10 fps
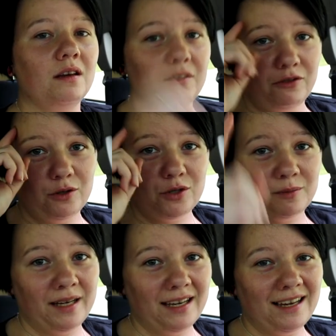Future
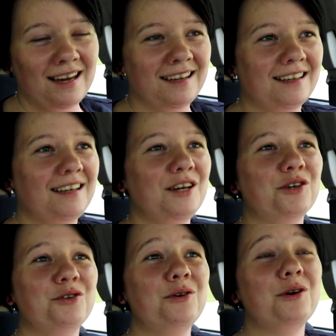me,
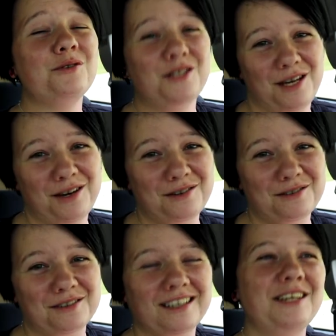kudos to
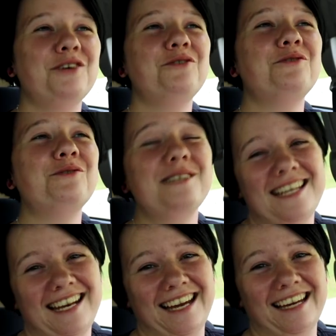you. You
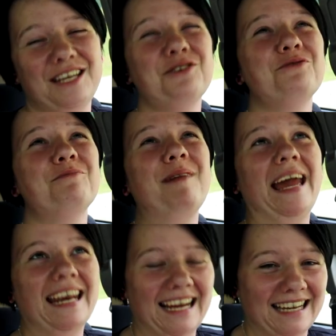did it. You
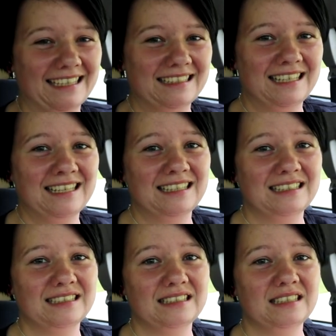made it.
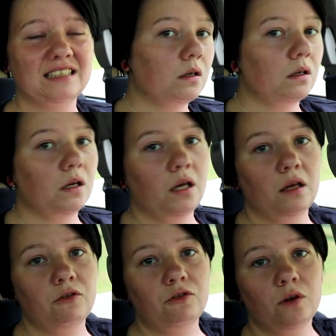
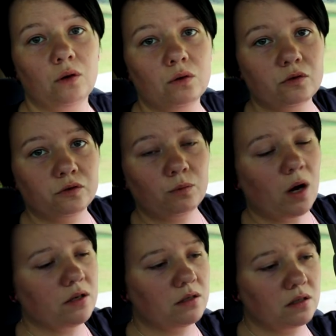If you've
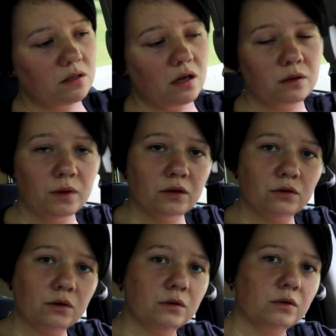watched this all the way
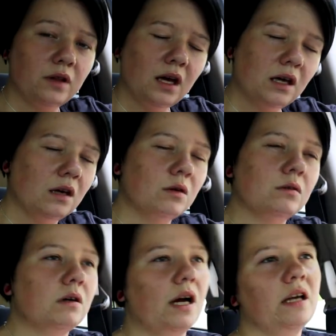through, thank
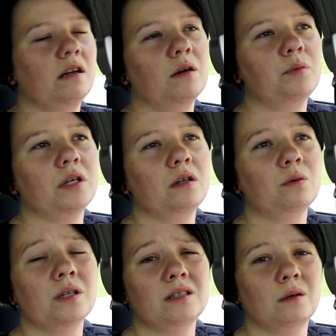you. I cannot put into
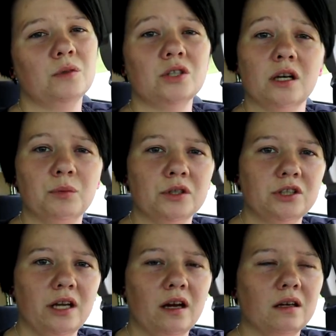words how much I
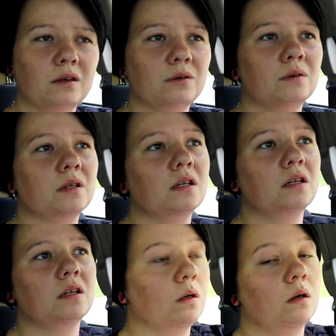appreciate you.
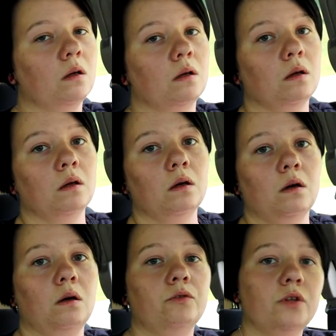
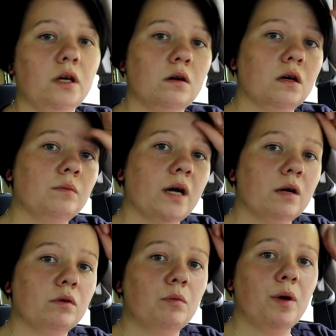Hopefully I'll come
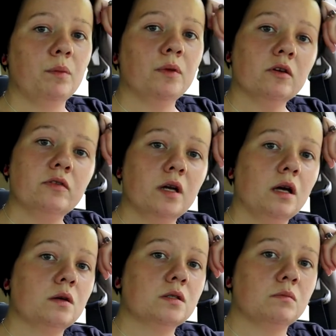back with a peppier
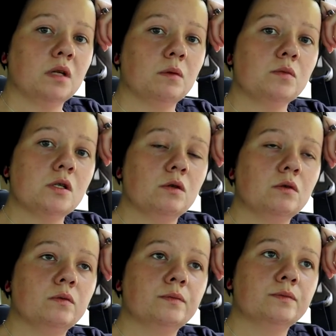video sometime
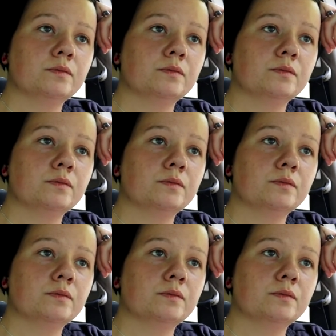soon.